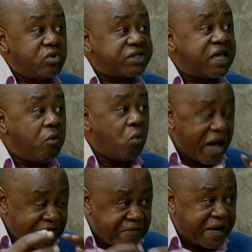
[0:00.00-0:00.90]
would say
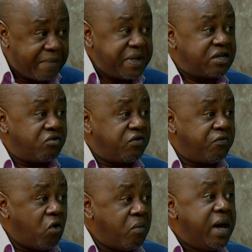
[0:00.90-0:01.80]
a fundamental
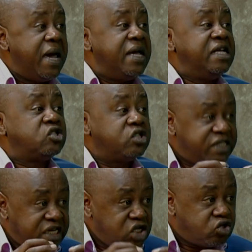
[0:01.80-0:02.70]
reform is
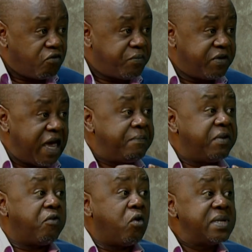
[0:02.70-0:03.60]
the issue of a
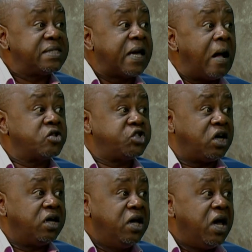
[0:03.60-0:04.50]
performance
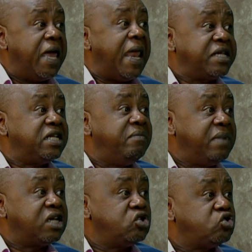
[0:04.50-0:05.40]
culture and actually
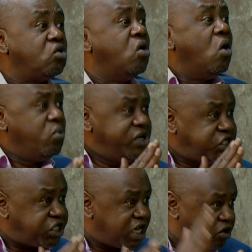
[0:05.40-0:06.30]
making sure we
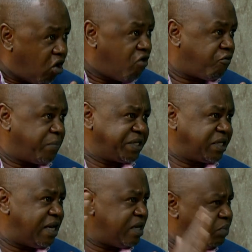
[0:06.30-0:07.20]
shed off,
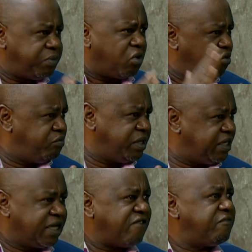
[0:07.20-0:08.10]
particularly people who've been
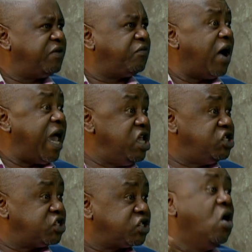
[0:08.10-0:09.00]
in government for
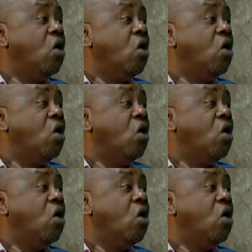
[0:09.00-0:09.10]
ages,